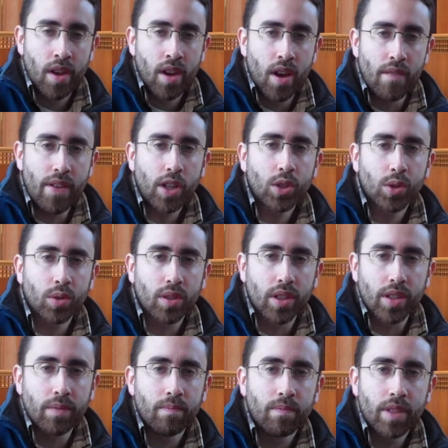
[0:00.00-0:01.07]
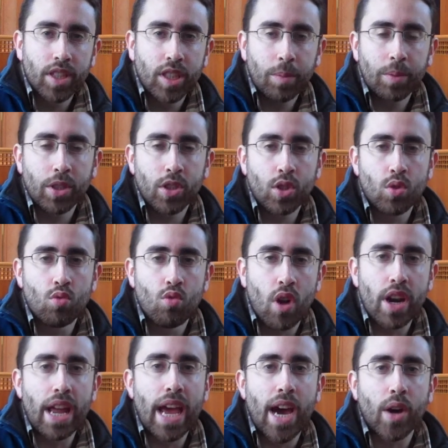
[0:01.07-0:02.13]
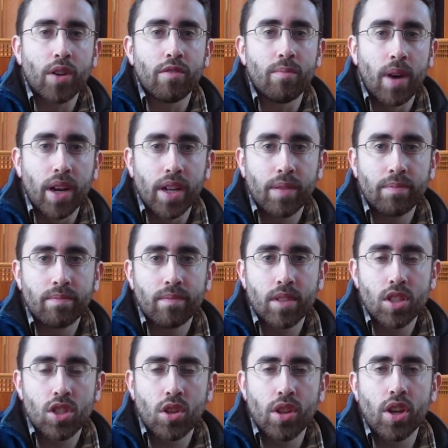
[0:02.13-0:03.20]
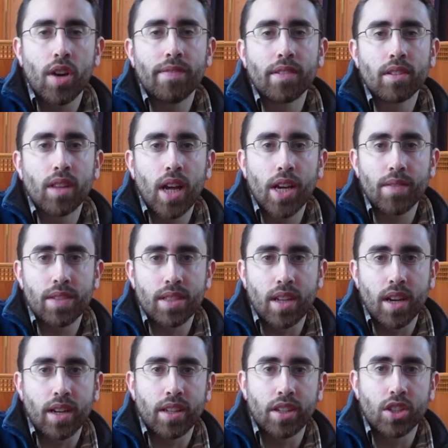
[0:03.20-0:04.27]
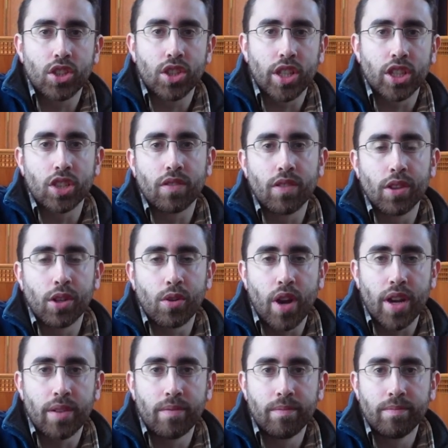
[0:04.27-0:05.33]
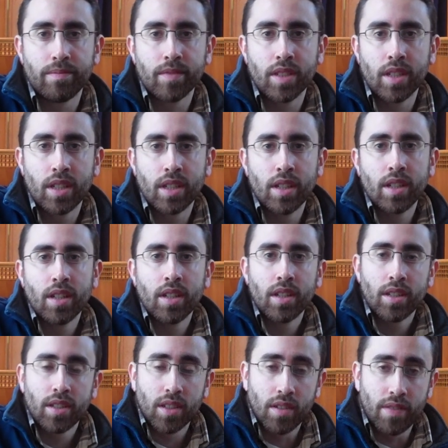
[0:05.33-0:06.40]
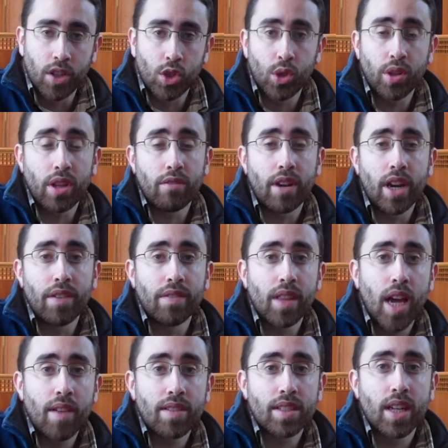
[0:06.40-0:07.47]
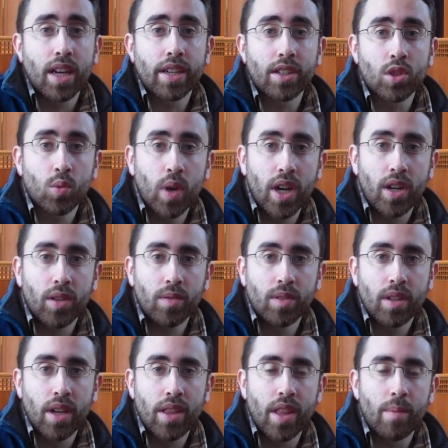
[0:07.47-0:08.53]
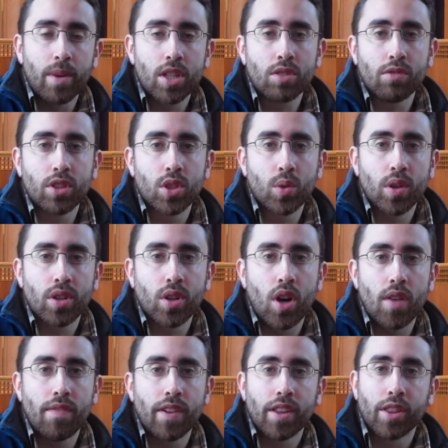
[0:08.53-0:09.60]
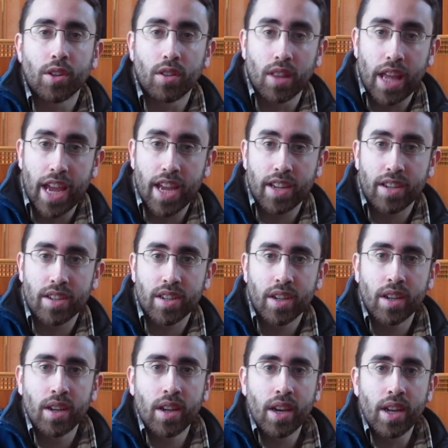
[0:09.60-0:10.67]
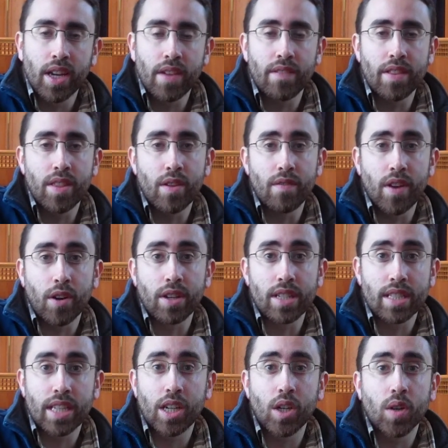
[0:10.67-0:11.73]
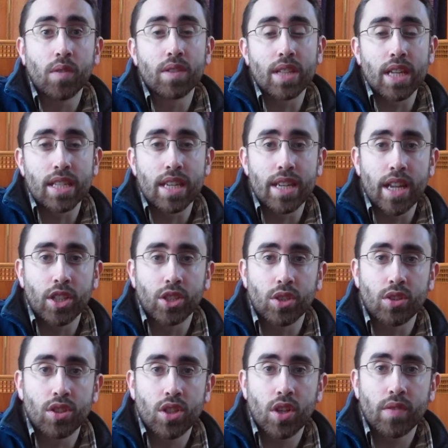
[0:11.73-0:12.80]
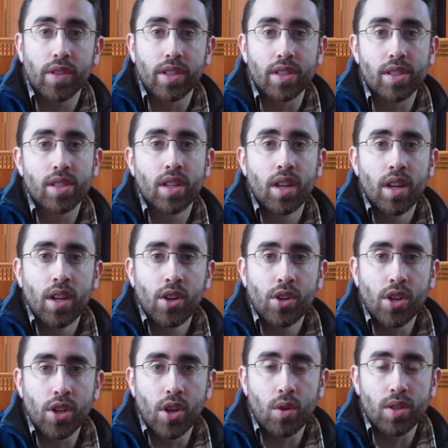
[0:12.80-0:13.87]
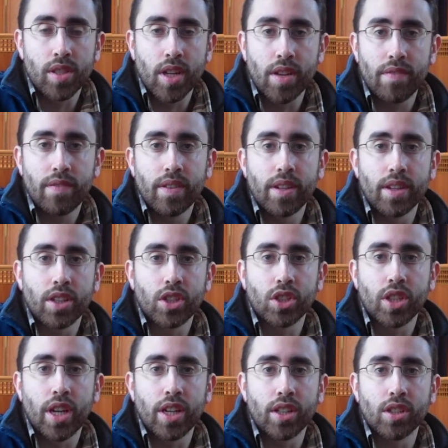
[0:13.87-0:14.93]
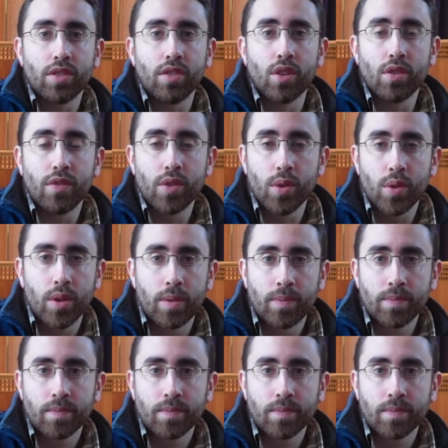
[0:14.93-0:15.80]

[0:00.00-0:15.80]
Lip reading: Eventually, the Egyptians run out of money, and so they offer livestock in exchange for the grain. Eventually, they run out of livestock as well, and they must resort to offering their land and even their very selves as indentured servants to Yosef in exchange for the food.